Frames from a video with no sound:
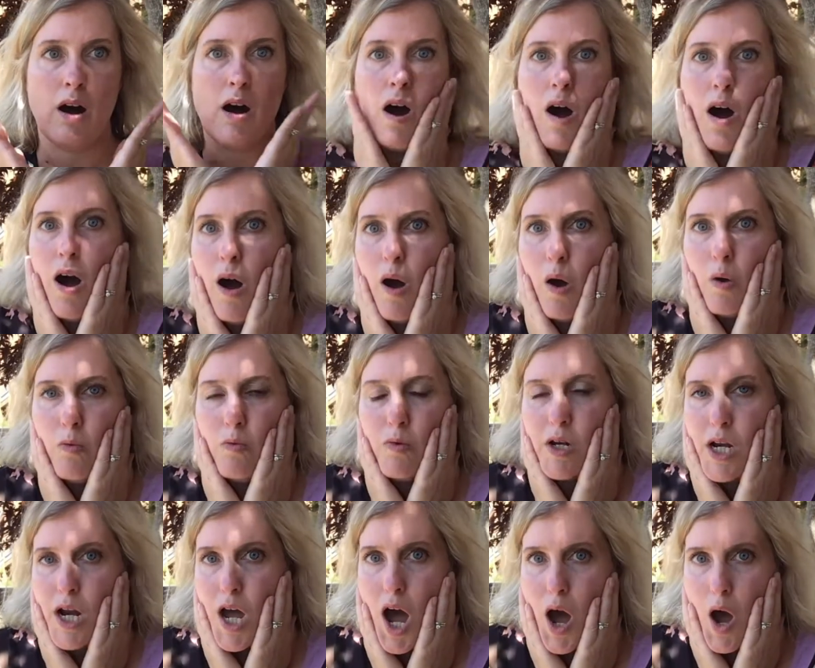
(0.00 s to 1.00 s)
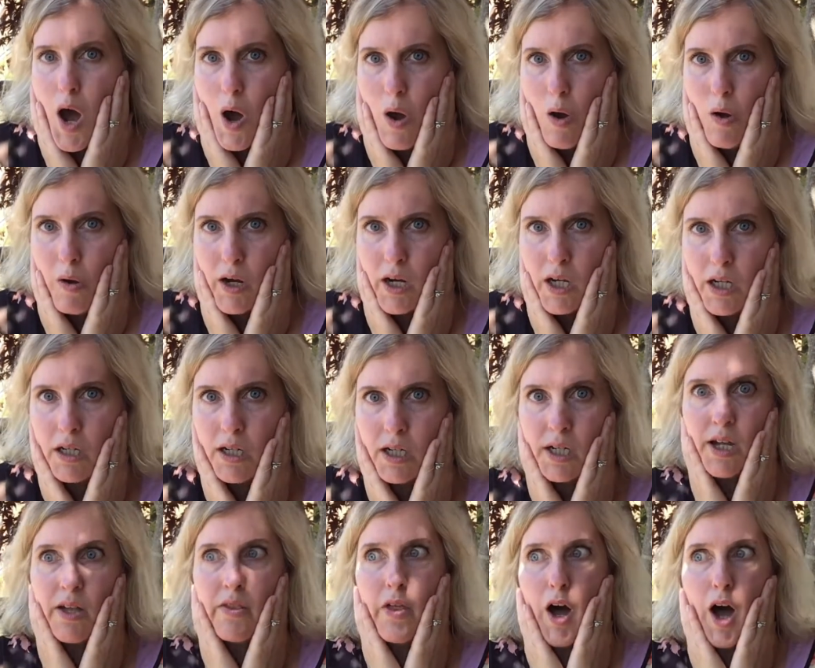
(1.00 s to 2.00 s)
Oh no,
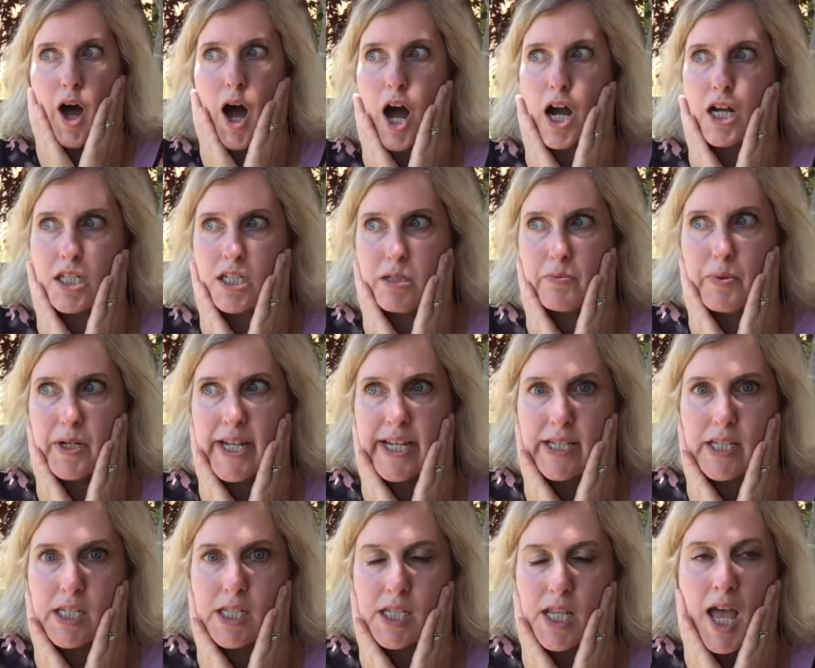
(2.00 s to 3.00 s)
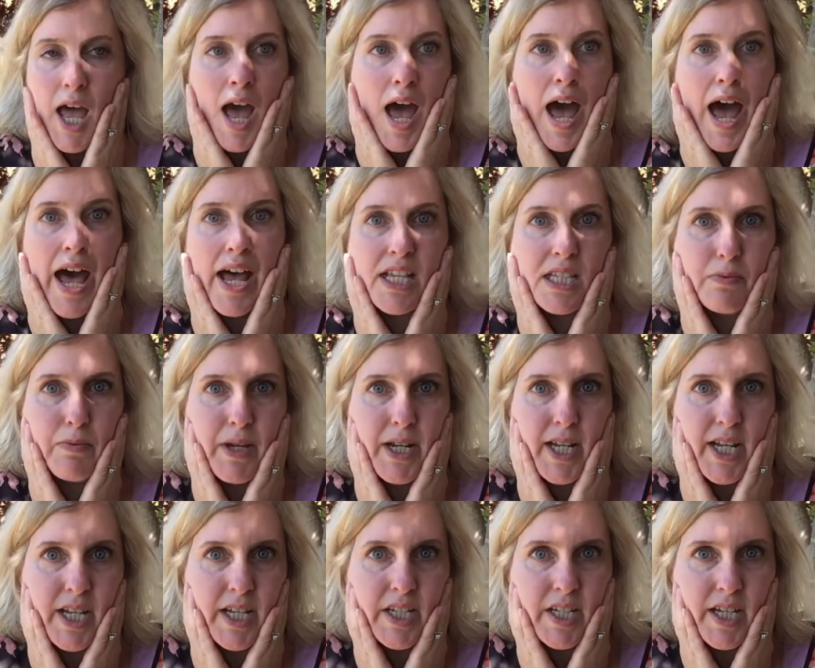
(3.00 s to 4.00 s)
the octopus has
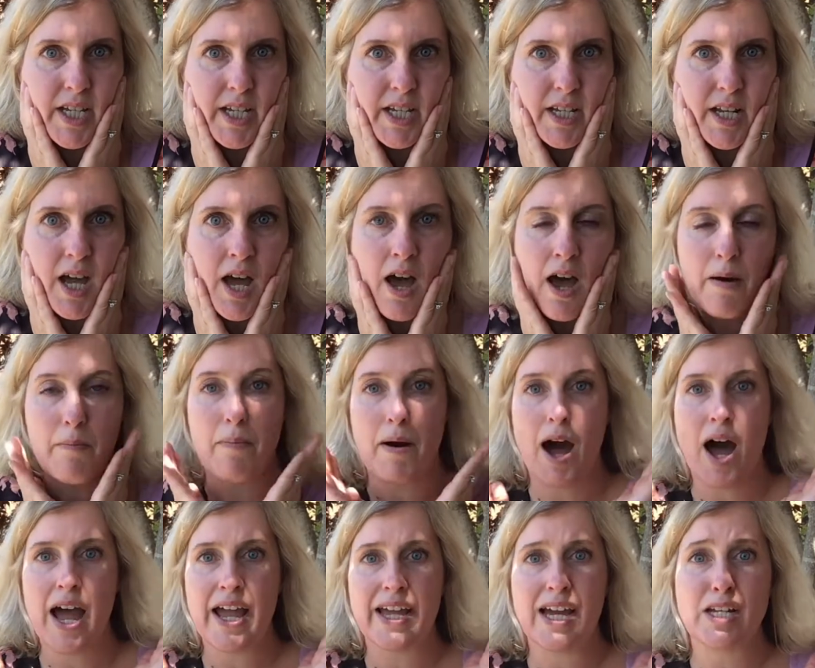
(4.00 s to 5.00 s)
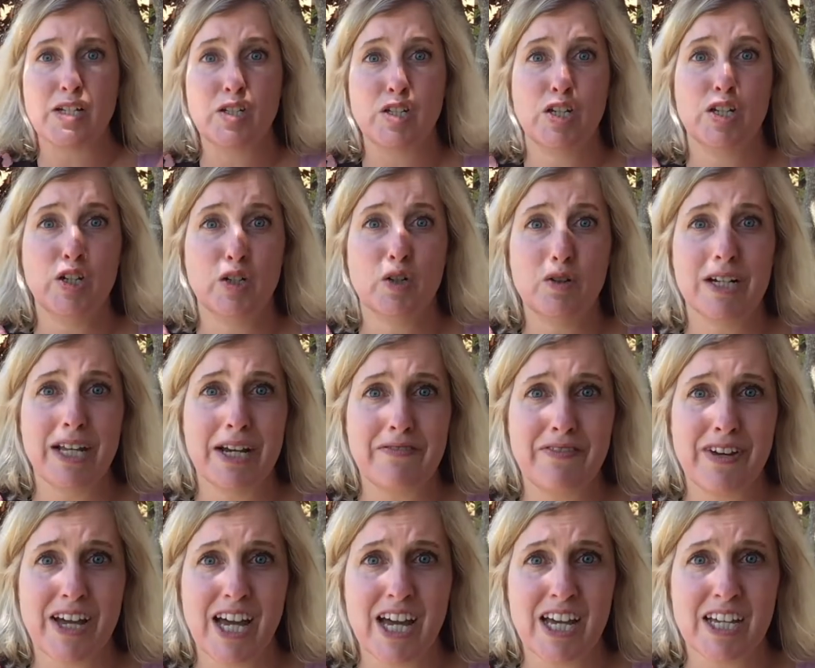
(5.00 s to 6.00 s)
been eaten by a tuna
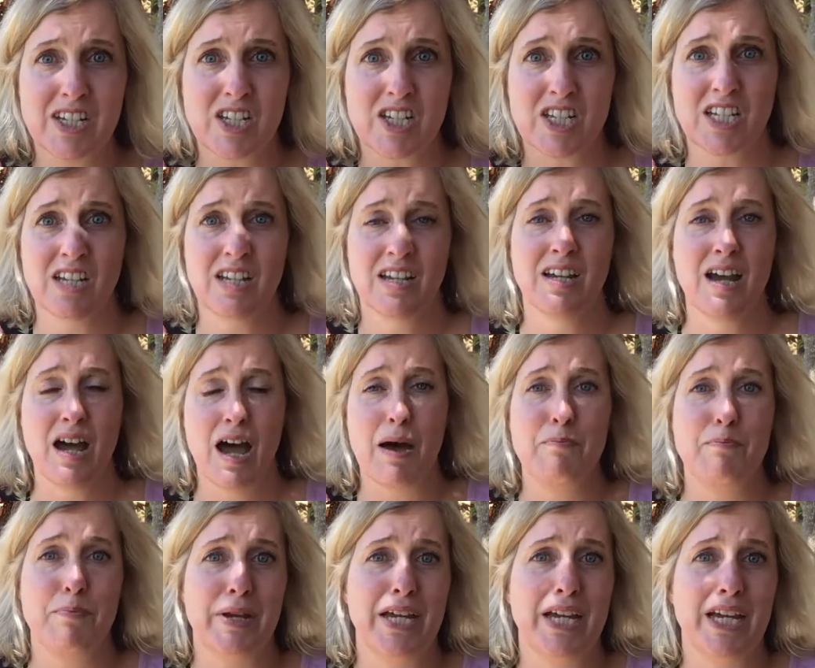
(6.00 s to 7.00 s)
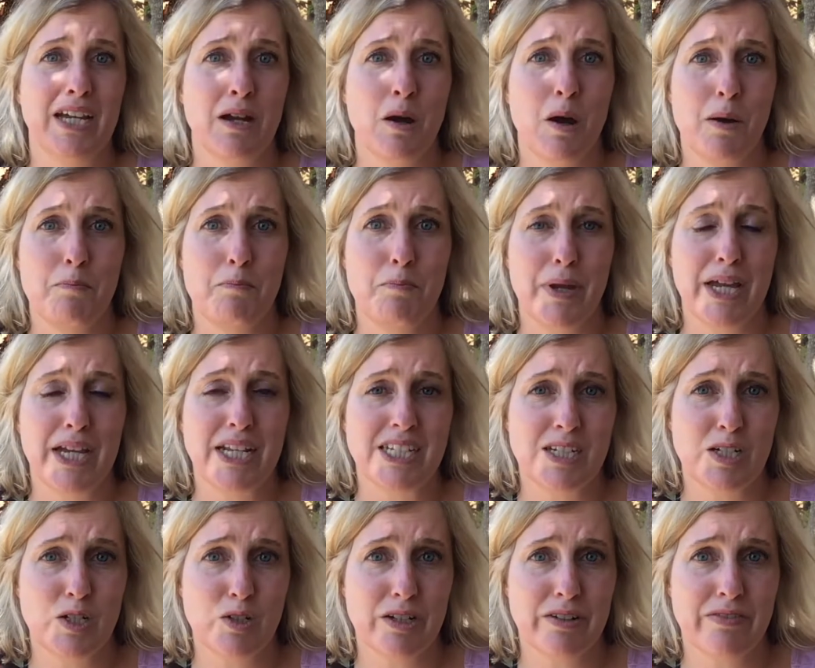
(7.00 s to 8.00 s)
fish, a big, big
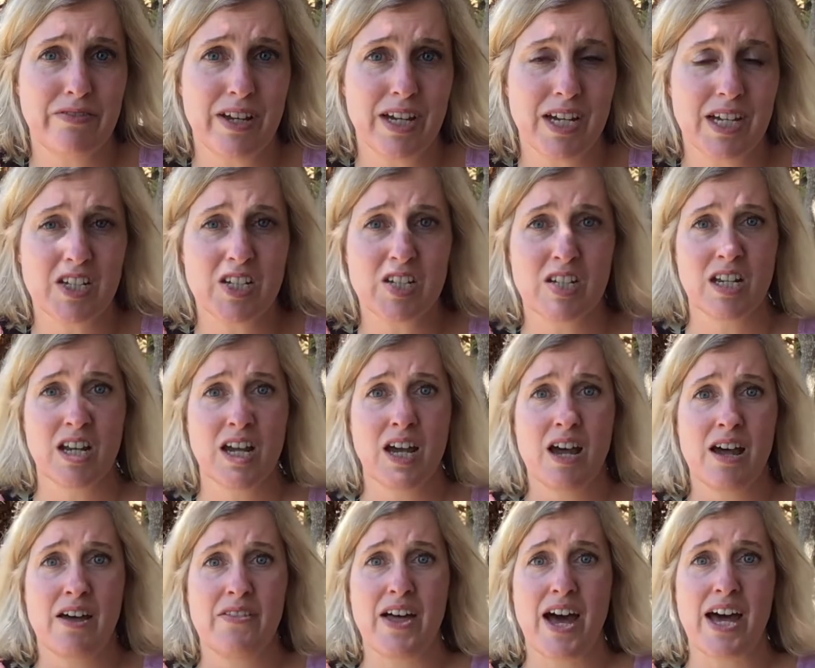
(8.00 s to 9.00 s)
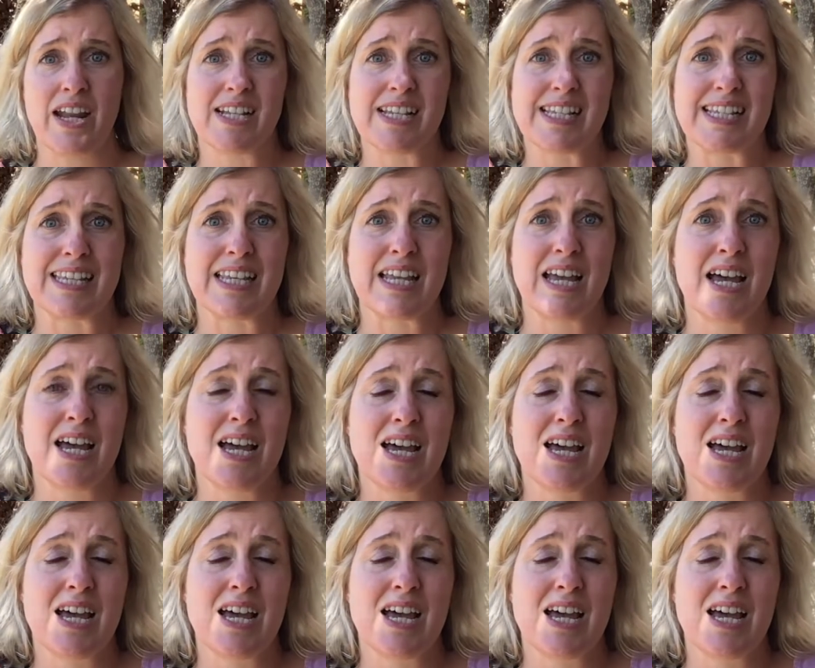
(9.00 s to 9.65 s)
tuna fish that is